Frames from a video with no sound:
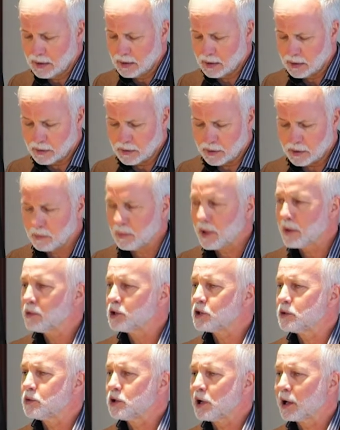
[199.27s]
there may be
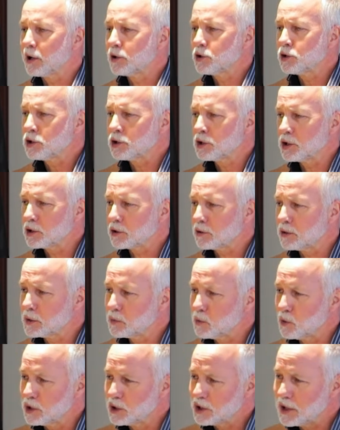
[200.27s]
some challenges, as Chris
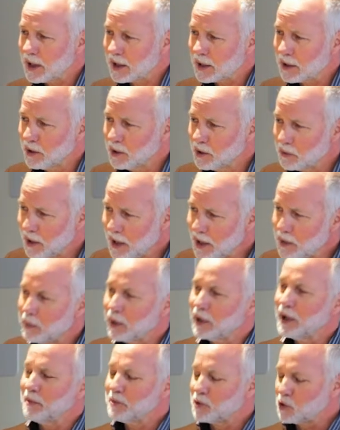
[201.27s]
points out, along the way,
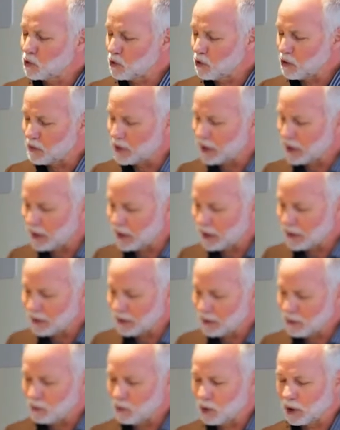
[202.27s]
but I'm sure we're going
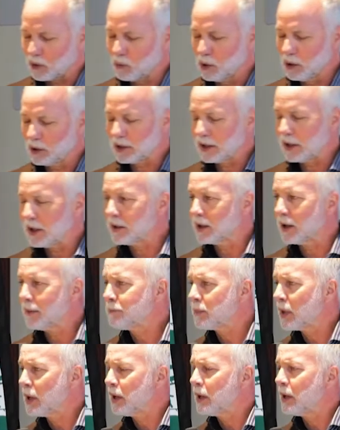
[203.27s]
to work well together
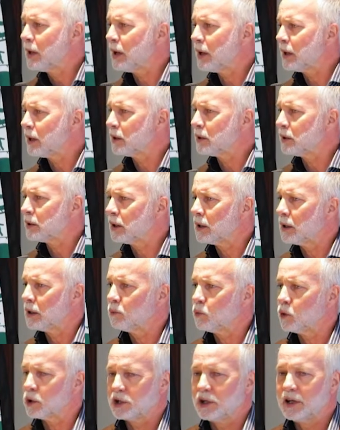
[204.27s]
and
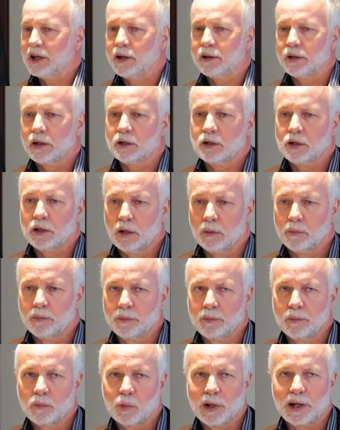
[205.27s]
work together to help
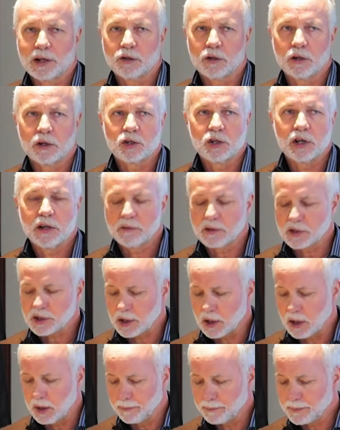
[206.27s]
Wellington achieve this
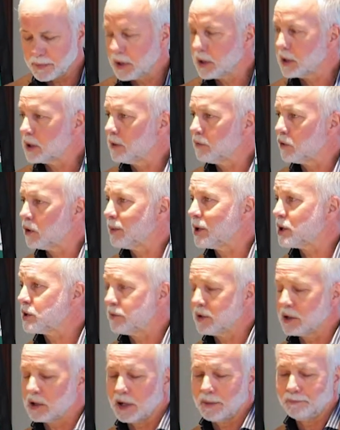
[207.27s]
goal. Thank you very much
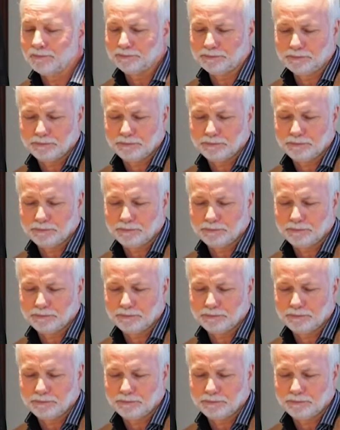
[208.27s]
for your time.